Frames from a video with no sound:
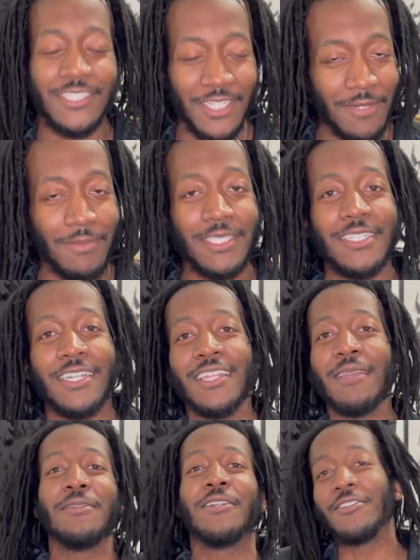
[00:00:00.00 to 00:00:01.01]
It's going to be good.
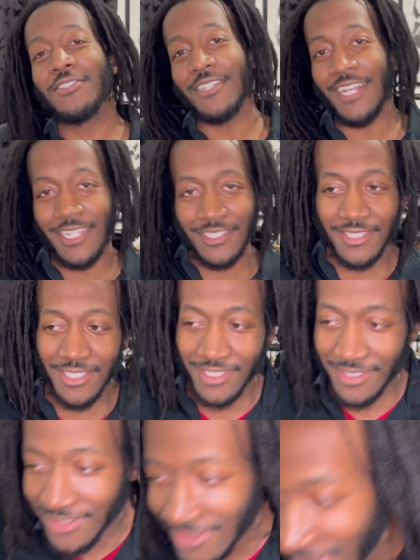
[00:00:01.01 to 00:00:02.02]
Let me know what you guys think.